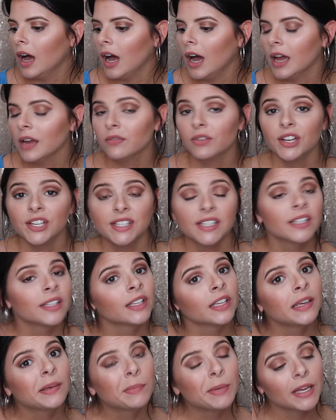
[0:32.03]
I
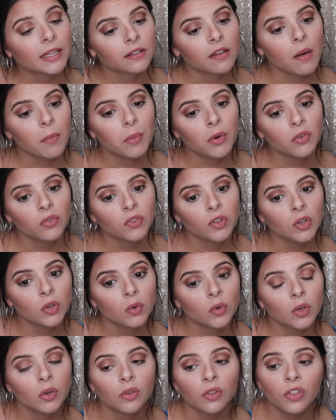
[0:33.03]
recently picked up a
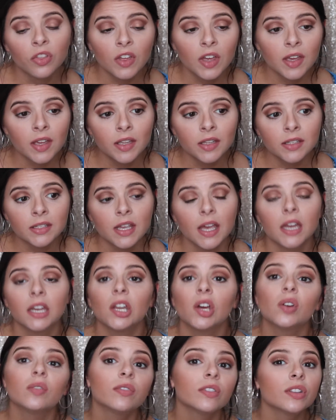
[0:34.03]
few new things,
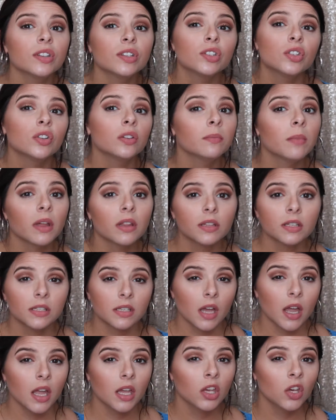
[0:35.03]
and over the 2 months
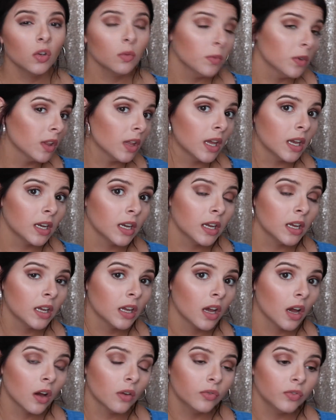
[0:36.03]
I
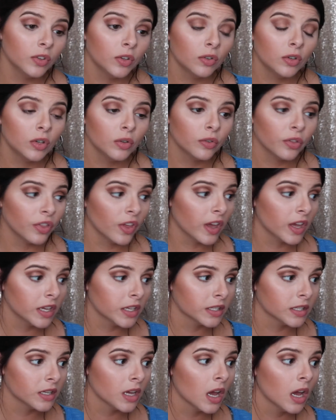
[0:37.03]
accumulated a few new
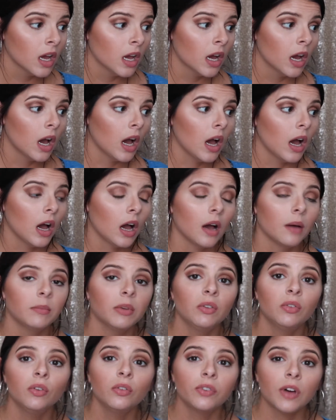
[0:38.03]
things.
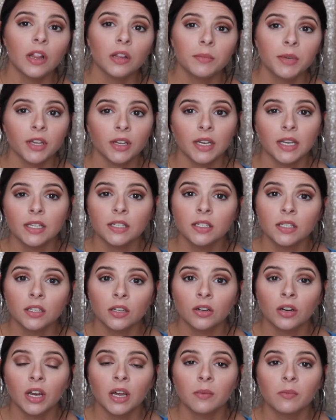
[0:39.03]
If you follow me on
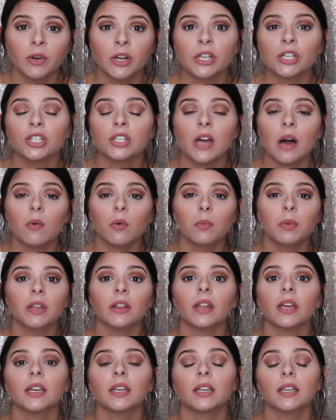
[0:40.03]
Instagram, which that will be
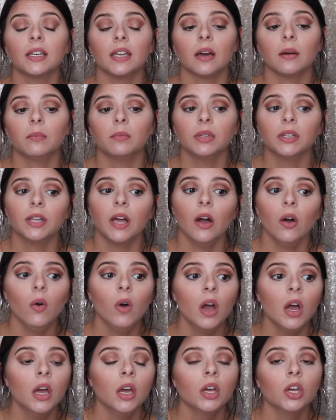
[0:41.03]
linked down
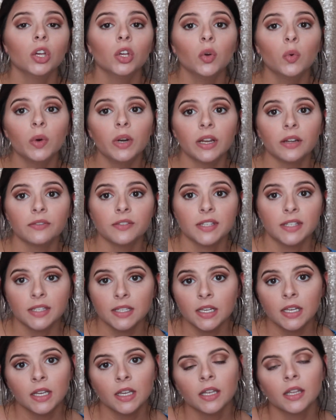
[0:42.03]
below, you would have
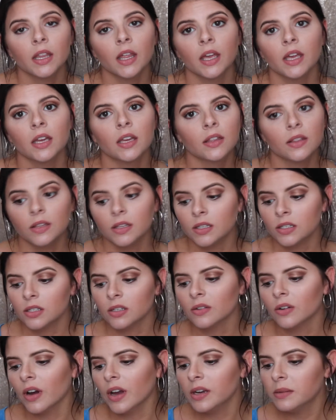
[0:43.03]
seen like these
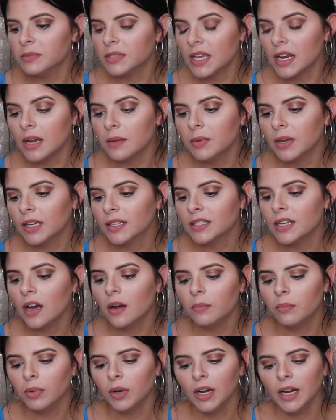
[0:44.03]
new items that I picked
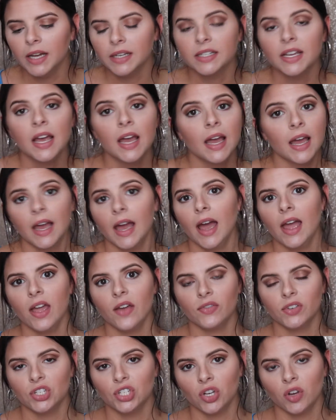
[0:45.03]
up, but I
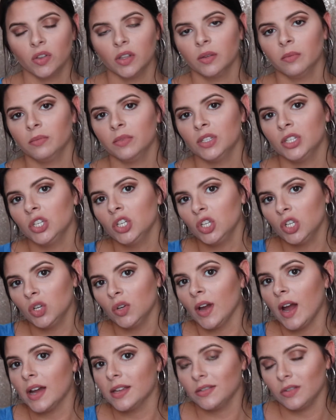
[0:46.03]
haven't shown them to
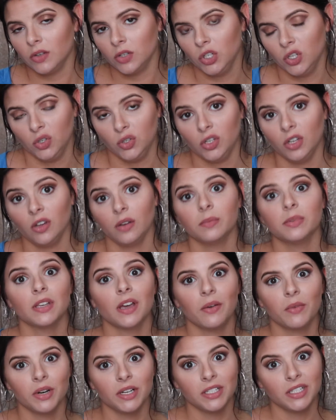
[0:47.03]
you guys on YouTube.
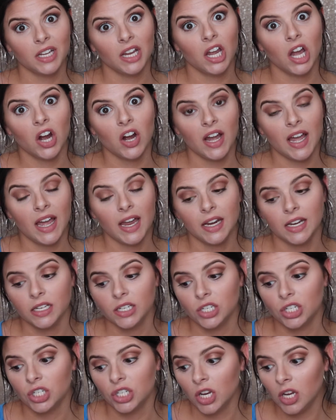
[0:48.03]
So I wanted to go ahead
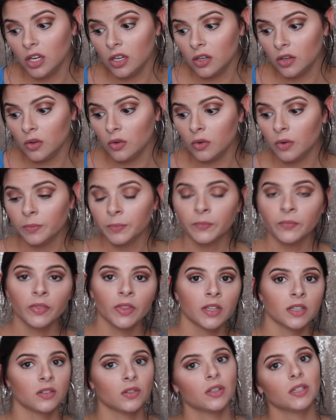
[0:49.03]
and show you.
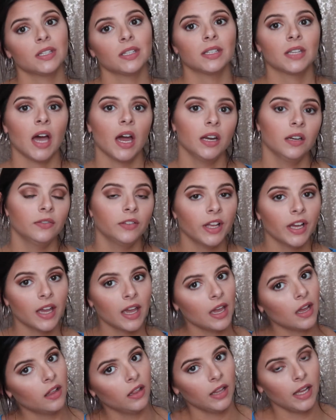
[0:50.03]
So this is kind of like
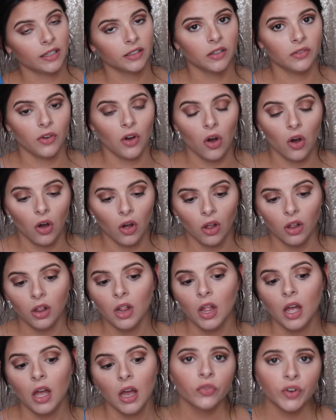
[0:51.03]
a collective haul.
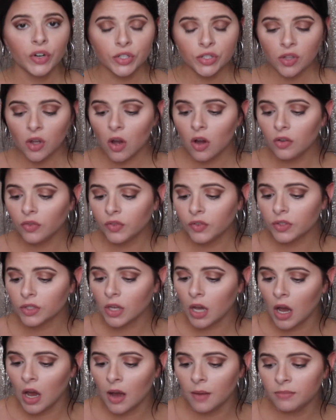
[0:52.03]
First off,
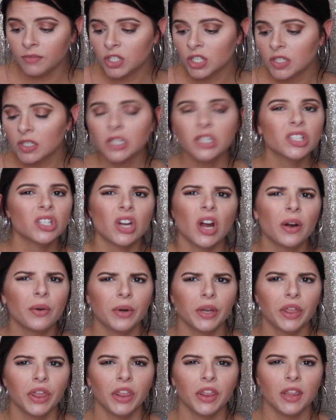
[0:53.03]
I'm just going to start
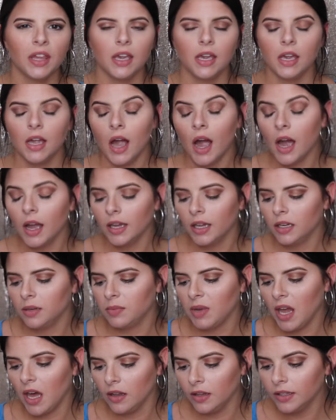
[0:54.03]
with the
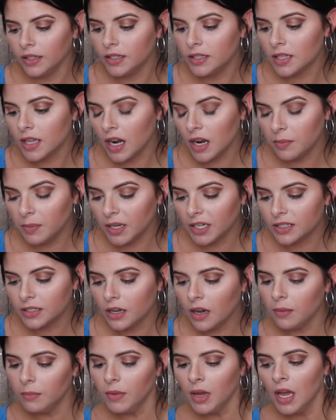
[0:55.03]
high-end palettes that I picked
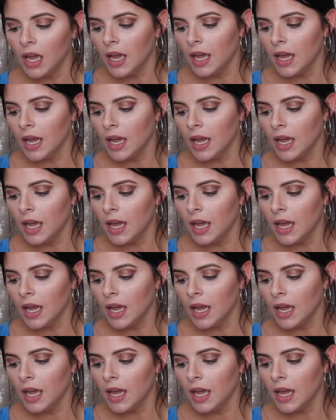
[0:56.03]
up.